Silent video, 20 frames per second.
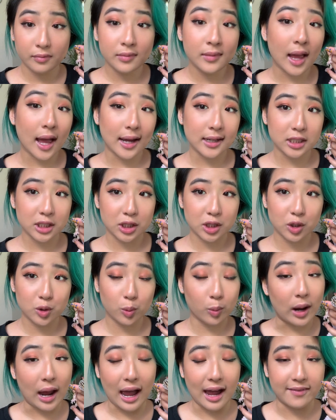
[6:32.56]
Next,
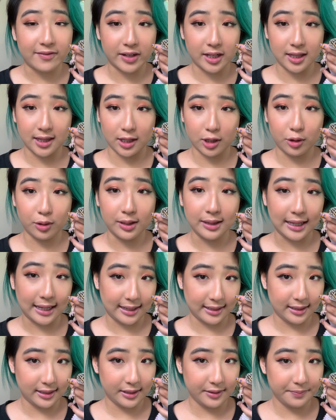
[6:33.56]
we have a little
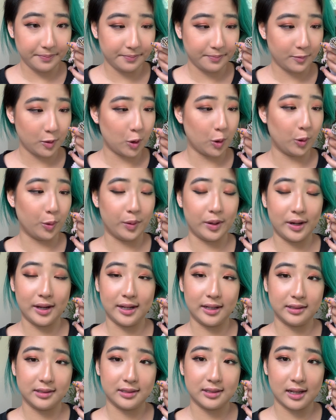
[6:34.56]
lady who
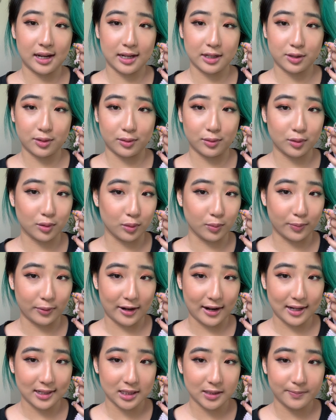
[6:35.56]
is a total
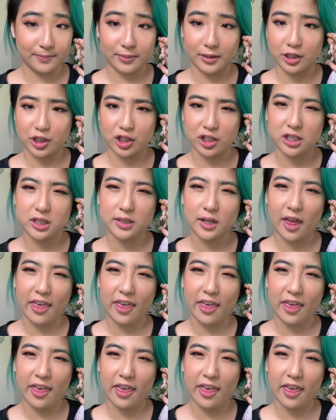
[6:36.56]
brat, but she's